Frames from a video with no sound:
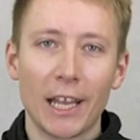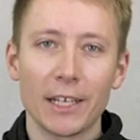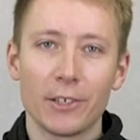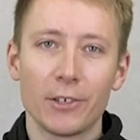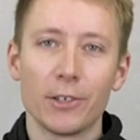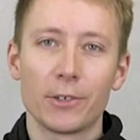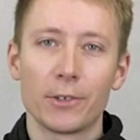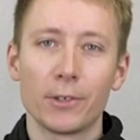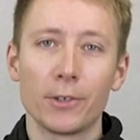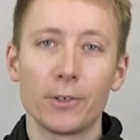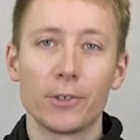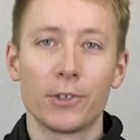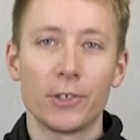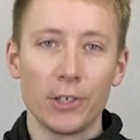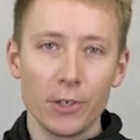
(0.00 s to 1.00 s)
like to
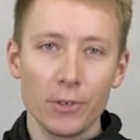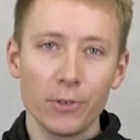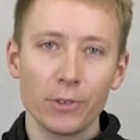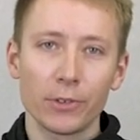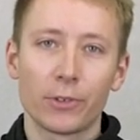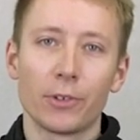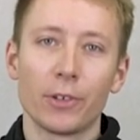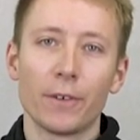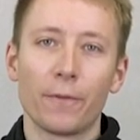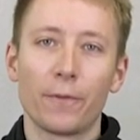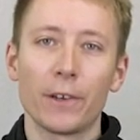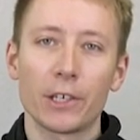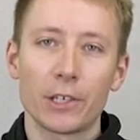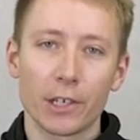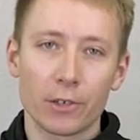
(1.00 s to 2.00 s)
introduce you to the
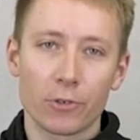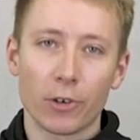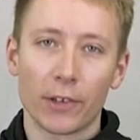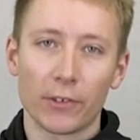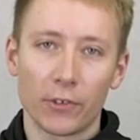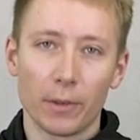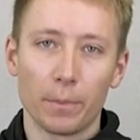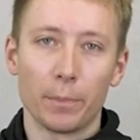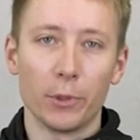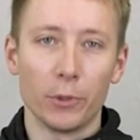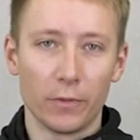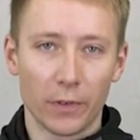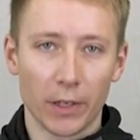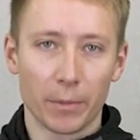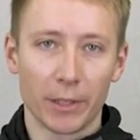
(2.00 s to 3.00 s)
Fischer Transalp
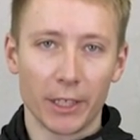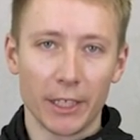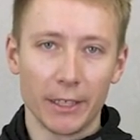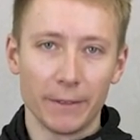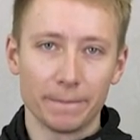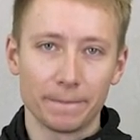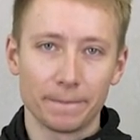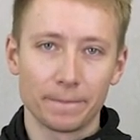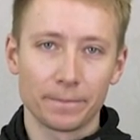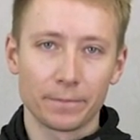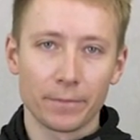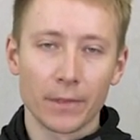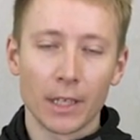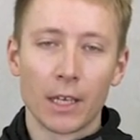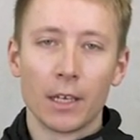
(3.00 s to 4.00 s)
boot family.
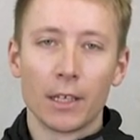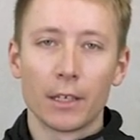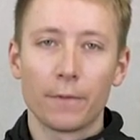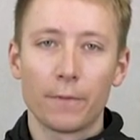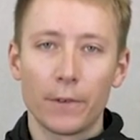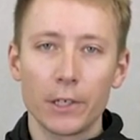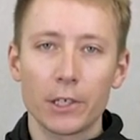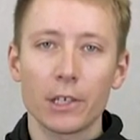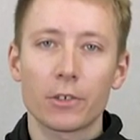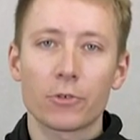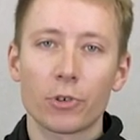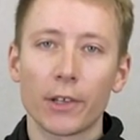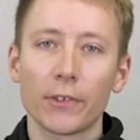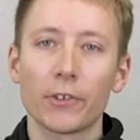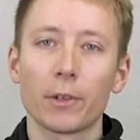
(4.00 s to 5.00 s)
The Fischer
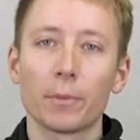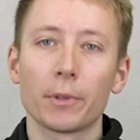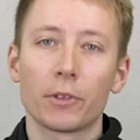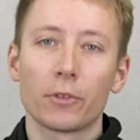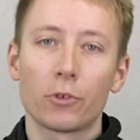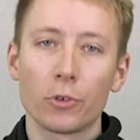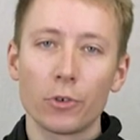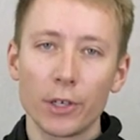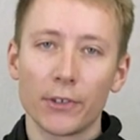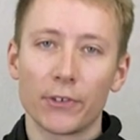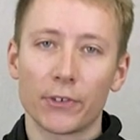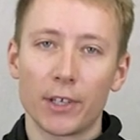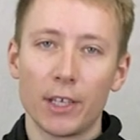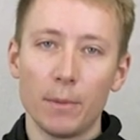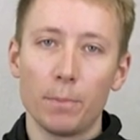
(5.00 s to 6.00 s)
Transalp Touring
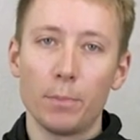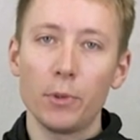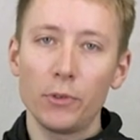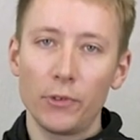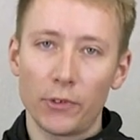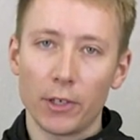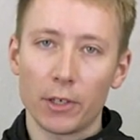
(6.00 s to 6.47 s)
Ski boot